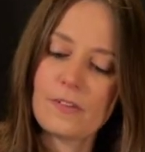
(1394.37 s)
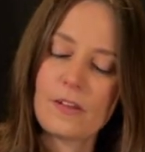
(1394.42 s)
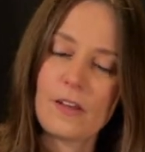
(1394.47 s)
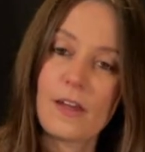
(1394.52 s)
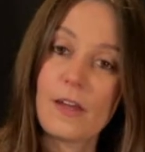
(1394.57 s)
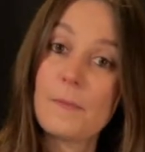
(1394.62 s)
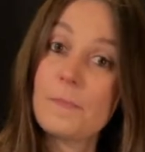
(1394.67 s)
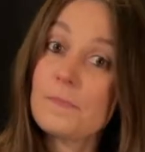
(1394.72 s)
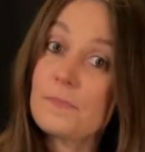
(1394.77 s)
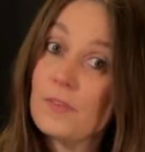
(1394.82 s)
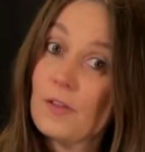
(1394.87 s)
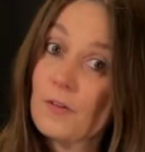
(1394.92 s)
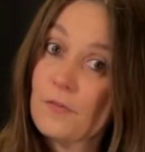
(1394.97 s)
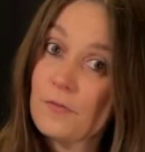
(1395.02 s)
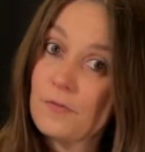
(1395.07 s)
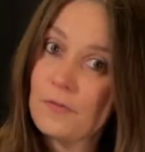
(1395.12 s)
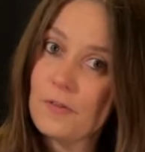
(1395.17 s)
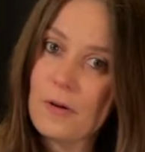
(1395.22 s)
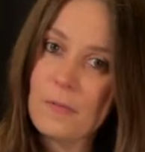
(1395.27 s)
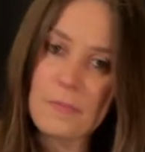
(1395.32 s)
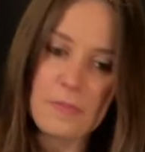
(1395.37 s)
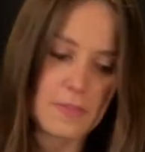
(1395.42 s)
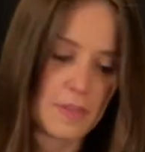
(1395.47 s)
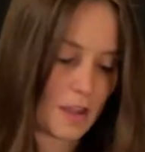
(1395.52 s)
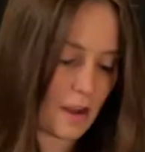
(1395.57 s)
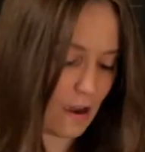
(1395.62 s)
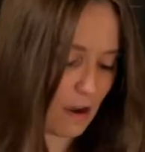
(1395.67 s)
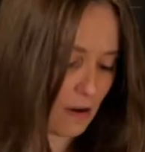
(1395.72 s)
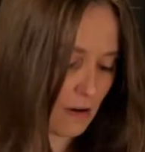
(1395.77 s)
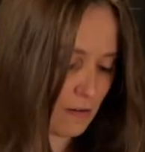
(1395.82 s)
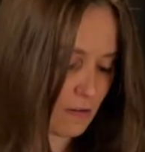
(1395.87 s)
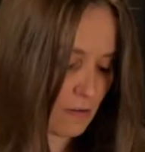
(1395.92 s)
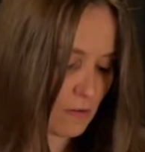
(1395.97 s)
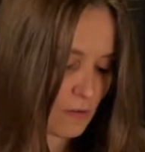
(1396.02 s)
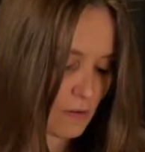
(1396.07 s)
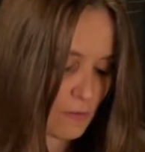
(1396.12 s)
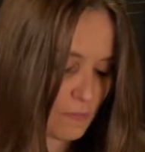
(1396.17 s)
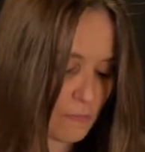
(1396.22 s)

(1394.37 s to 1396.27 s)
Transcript: Okay. From there,